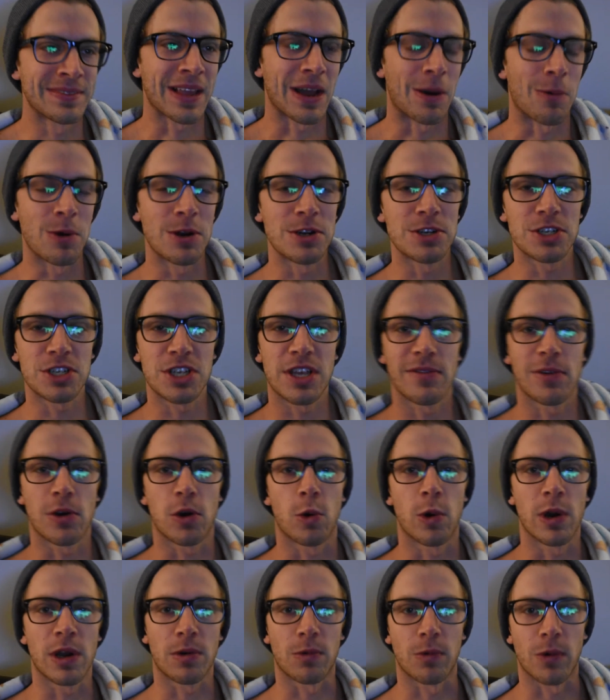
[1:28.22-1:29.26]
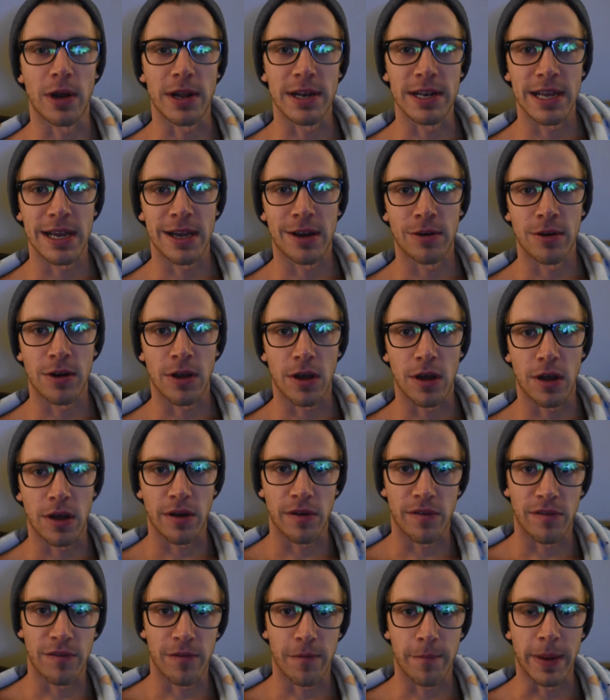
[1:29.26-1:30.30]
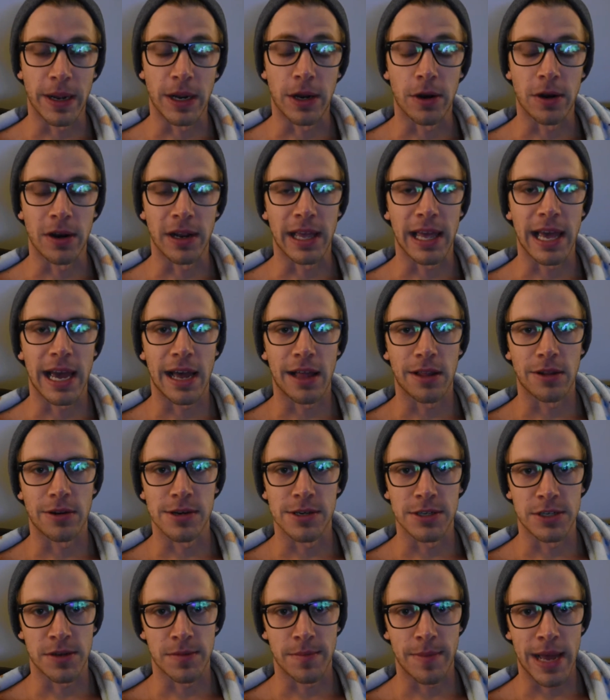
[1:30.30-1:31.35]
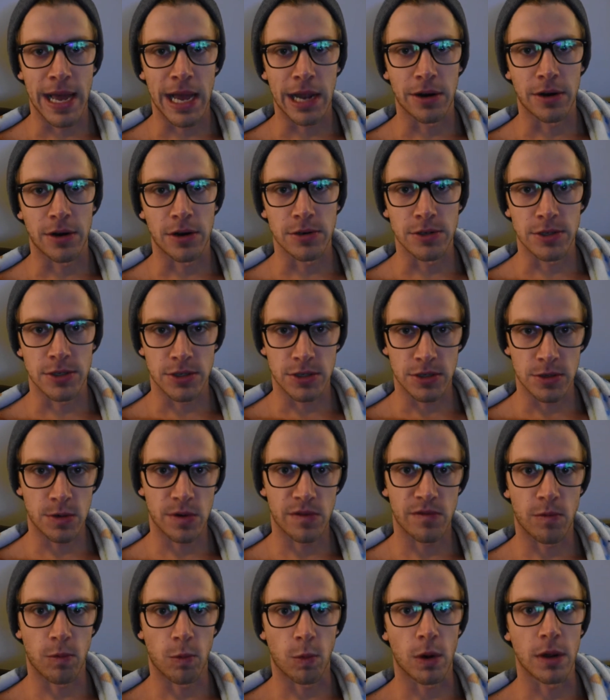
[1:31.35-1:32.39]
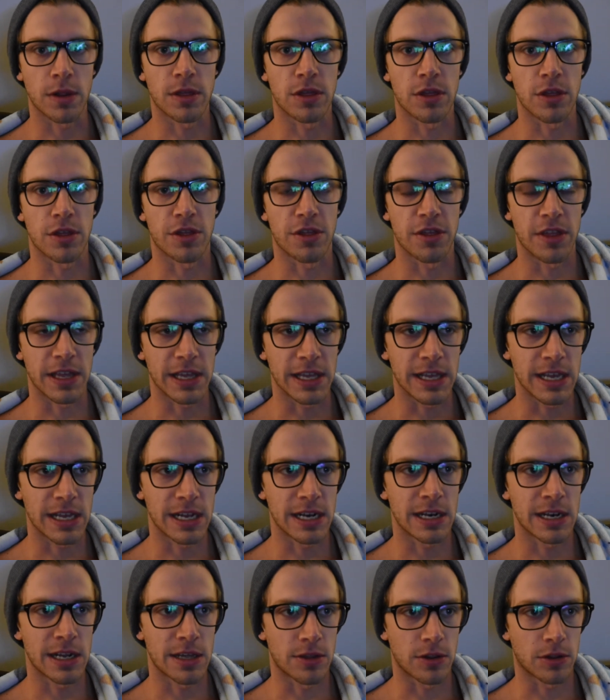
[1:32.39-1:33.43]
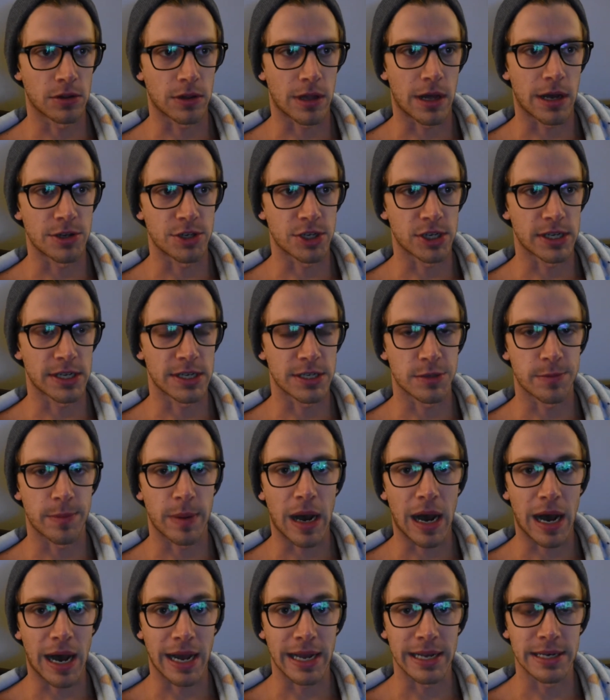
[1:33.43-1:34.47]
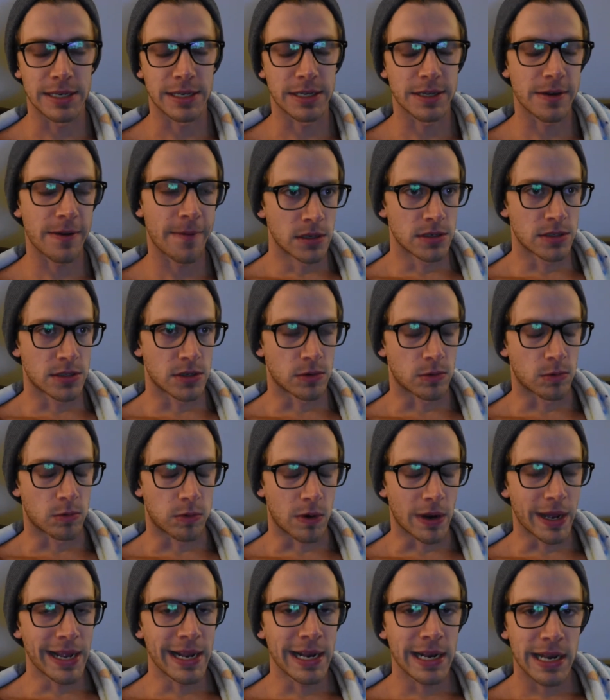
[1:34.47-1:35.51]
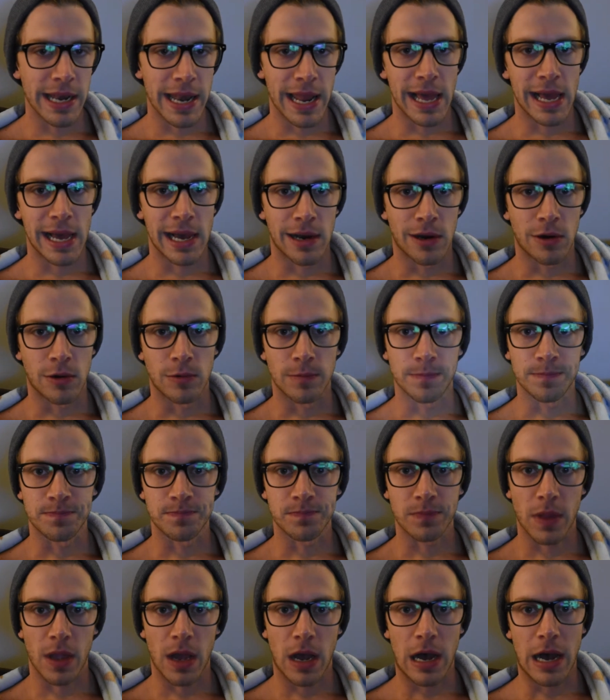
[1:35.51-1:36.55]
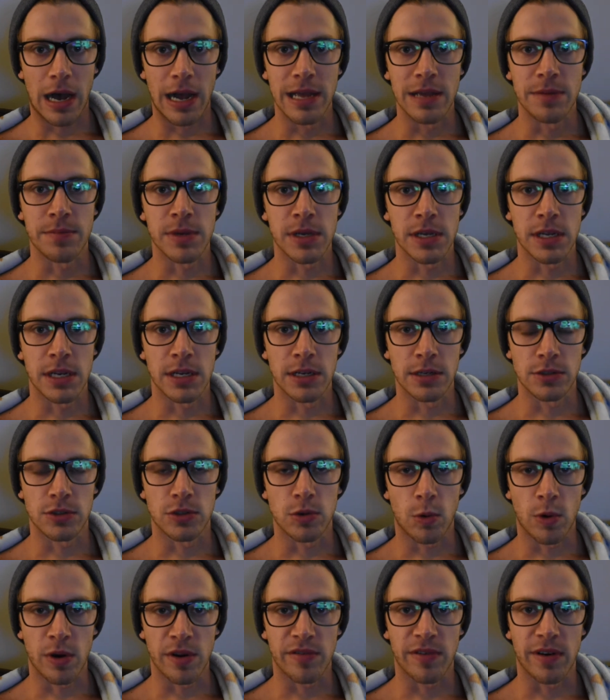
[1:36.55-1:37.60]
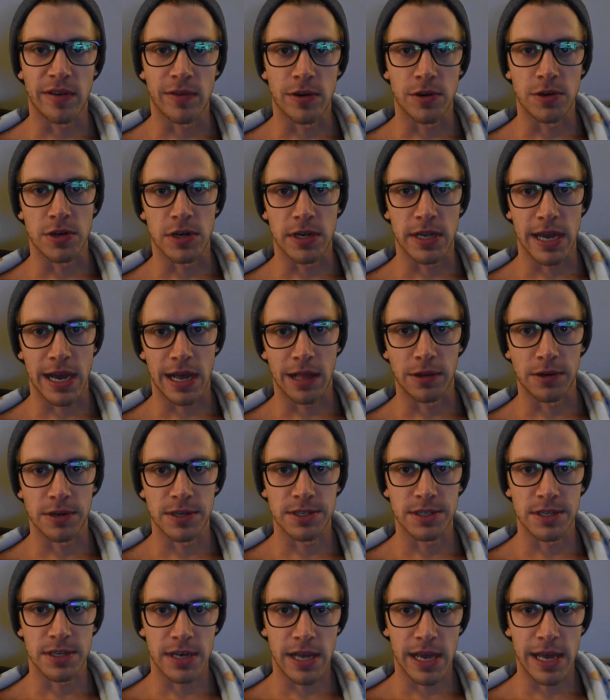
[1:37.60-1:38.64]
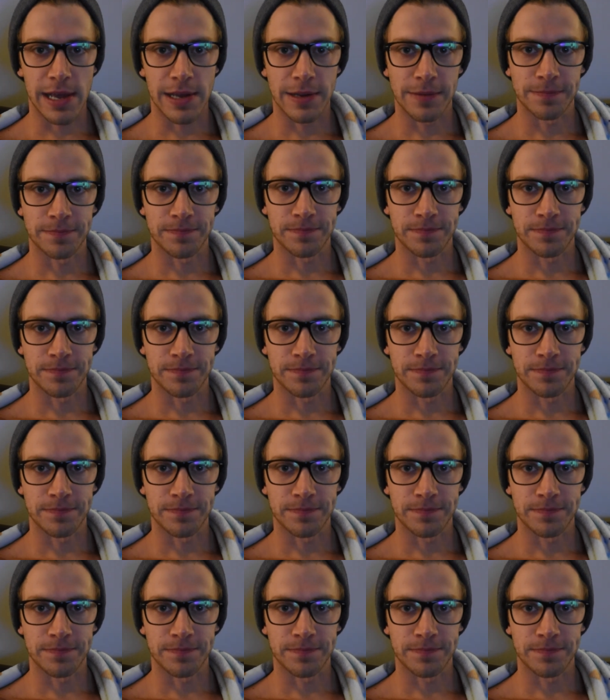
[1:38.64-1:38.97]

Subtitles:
I wanna just give a quick rundown of my current calories and macros and sort of what the thinking and the logic is behind it. So right now, I am eating 2,500 calories a day.